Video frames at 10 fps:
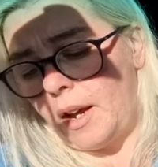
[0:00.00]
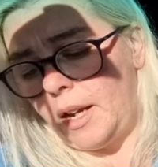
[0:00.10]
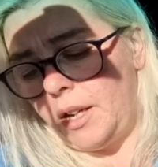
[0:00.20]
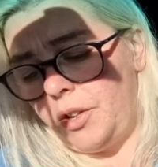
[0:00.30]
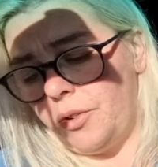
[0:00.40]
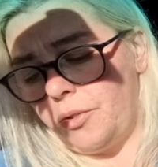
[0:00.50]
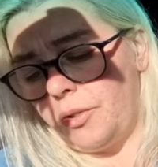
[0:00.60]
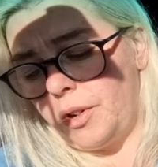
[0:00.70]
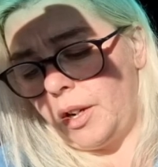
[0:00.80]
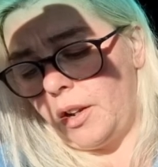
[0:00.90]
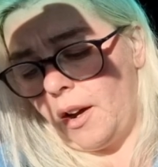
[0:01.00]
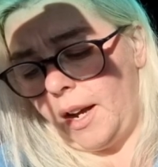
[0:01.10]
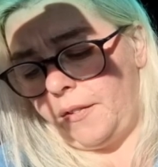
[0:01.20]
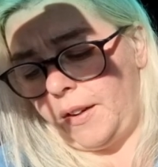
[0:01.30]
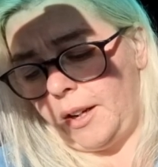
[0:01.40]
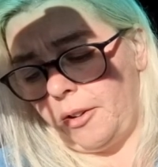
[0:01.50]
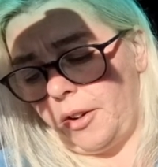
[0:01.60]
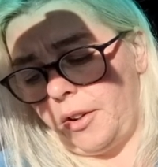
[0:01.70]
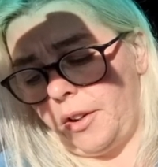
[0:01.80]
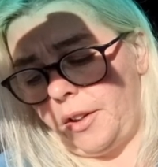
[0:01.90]
in your life here
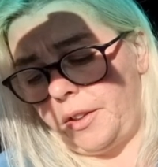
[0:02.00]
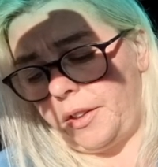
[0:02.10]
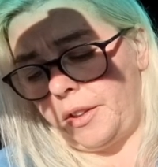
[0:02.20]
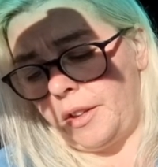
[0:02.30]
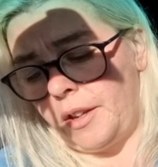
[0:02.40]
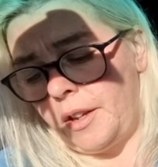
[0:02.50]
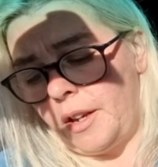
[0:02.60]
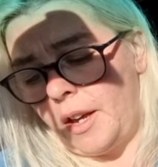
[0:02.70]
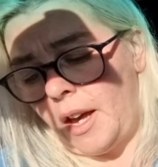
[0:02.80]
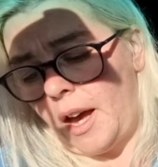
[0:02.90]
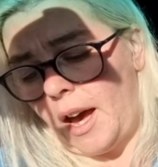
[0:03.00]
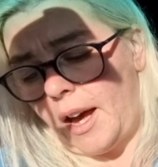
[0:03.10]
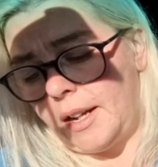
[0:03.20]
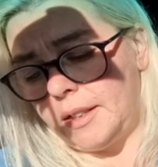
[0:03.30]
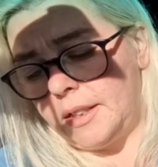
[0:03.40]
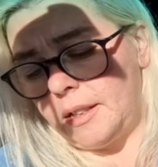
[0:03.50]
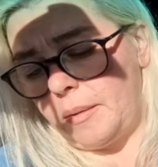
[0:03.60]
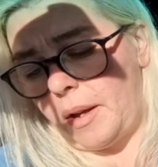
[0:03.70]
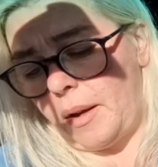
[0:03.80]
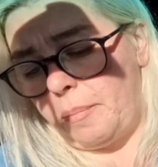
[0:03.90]
on earth, and
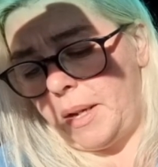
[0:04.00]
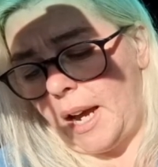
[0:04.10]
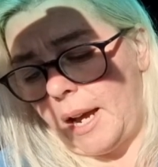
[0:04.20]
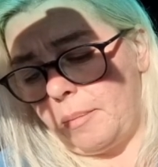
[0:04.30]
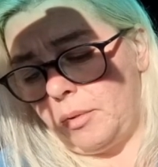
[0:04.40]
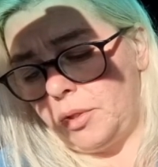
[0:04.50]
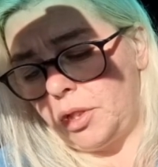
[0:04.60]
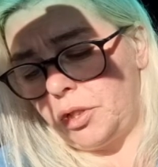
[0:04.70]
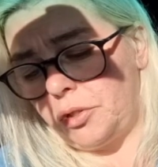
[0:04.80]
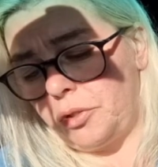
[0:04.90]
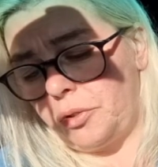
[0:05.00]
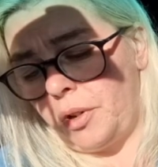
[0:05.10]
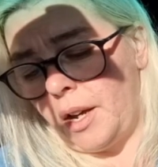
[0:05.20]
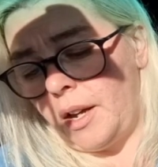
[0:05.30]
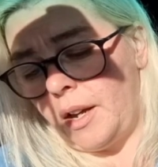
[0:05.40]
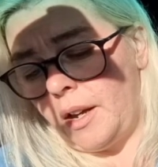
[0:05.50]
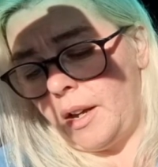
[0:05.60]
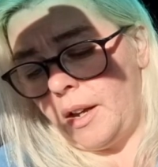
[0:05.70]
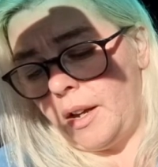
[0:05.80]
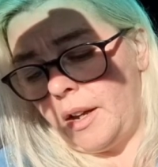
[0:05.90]
be able to
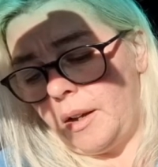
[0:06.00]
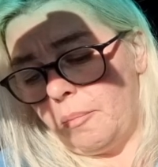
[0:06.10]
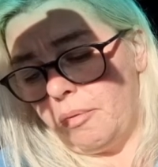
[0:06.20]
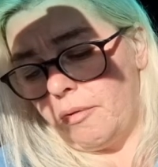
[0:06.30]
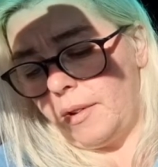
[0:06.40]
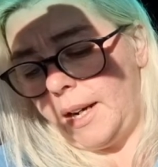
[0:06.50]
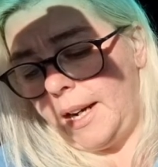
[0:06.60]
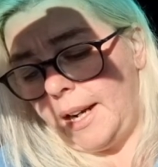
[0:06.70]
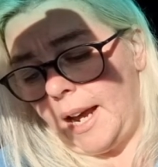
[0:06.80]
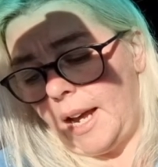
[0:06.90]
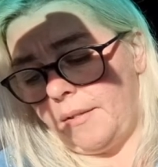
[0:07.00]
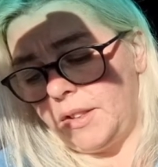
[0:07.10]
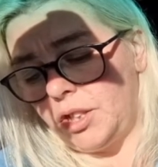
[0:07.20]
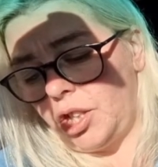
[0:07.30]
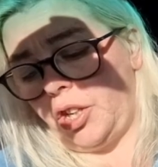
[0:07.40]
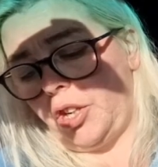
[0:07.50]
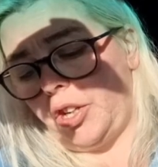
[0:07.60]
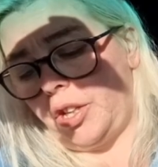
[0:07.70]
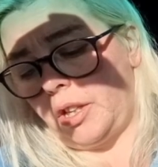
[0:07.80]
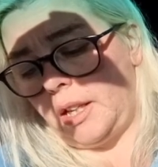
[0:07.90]
bring heaven to
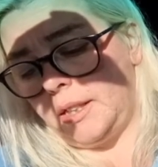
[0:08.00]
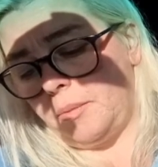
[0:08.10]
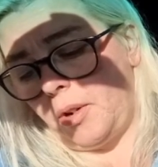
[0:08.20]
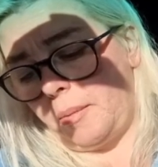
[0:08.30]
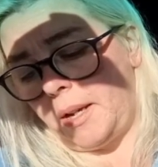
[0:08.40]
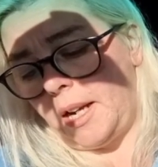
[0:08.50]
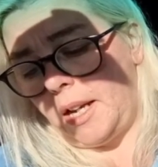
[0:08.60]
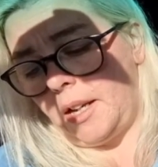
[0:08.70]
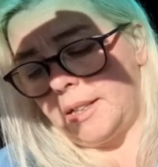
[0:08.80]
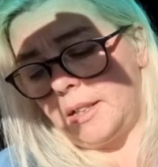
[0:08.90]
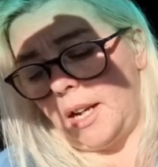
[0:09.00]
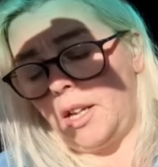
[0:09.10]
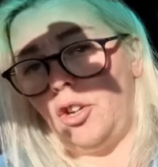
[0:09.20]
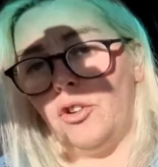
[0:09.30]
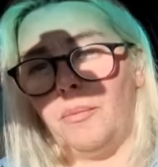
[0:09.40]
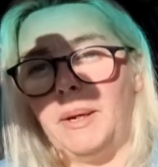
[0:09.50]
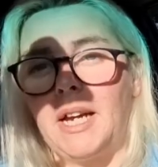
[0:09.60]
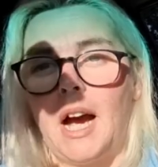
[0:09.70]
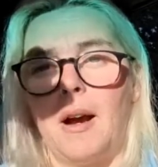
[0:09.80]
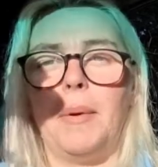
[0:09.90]
earth is what I'm getting. It's like you're
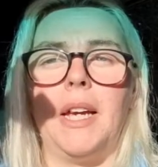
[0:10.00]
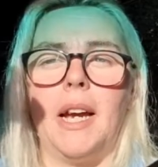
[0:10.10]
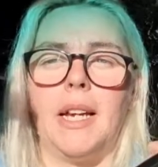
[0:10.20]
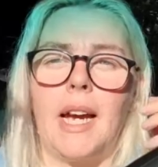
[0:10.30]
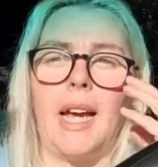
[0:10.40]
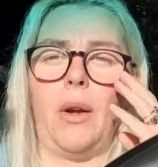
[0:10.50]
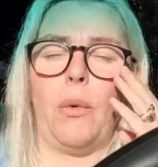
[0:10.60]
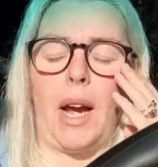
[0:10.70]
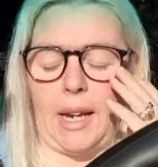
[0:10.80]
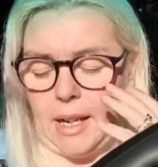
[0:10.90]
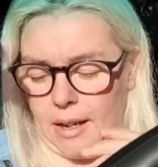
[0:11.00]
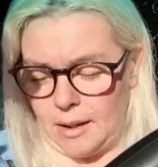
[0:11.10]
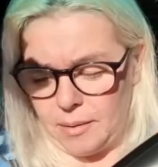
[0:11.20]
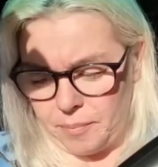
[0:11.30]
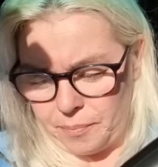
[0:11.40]
becoming a gateway here.